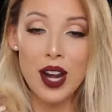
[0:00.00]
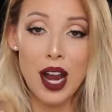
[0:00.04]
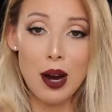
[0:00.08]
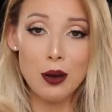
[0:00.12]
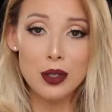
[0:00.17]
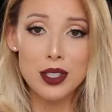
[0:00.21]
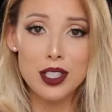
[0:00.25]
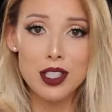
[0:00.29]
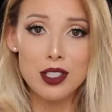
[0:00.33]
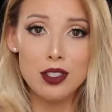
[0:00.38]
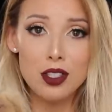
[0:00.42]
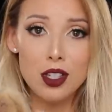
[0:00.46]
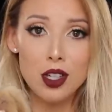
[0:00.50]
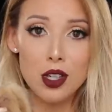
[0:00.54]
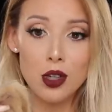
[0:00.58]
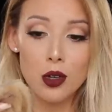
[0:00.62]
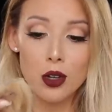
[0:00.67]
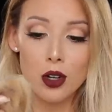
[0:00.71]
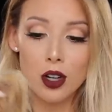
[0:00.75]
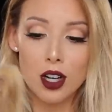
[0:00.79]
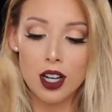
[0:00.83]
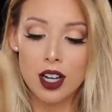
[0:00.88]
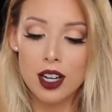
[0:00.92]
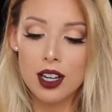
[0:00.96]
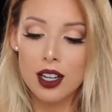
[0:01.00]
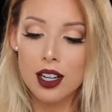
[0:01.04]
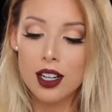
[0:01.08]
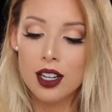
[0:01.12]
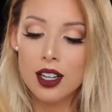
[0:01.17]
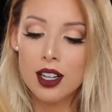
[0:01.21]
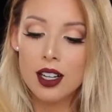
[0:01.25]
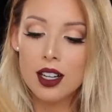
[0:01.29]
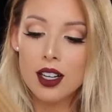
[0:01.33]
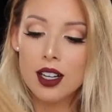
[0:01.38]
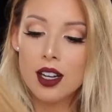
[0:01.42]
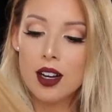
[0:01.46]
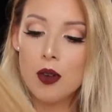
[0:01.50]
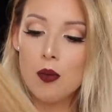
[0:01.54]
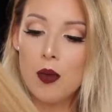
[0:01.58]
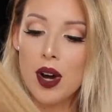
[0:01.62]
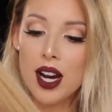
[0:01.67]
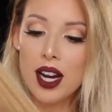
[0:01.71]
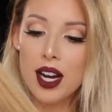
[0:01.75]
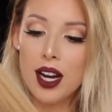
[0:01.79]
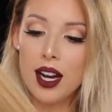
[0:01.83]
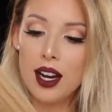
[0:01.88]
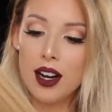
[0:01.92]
When I was in New York, my